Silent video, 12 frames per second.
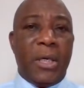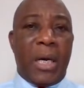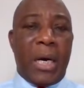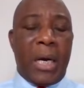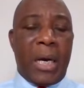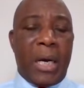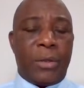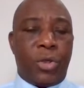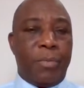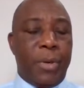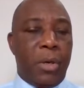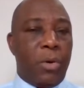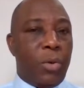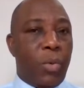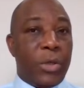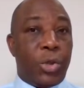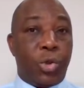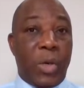to below the
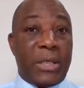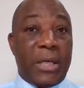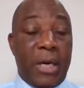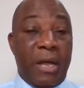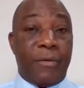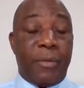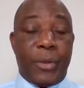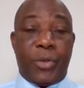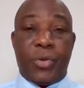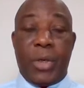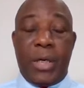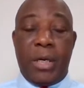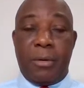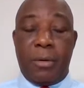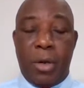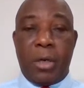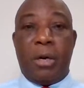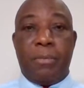120 level between the
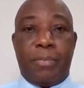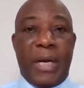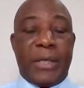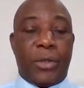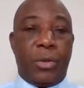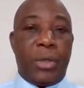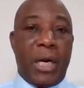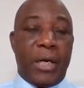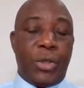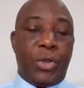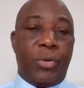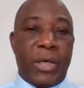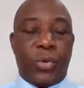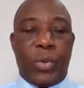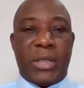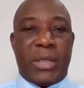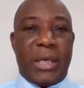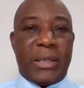London Brent crude and the US
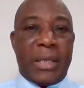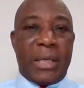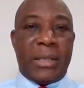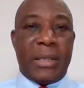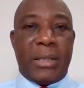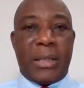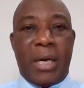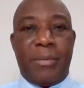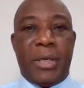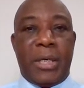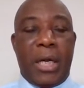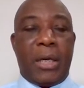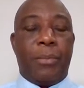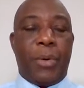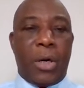West Texas Intermediate.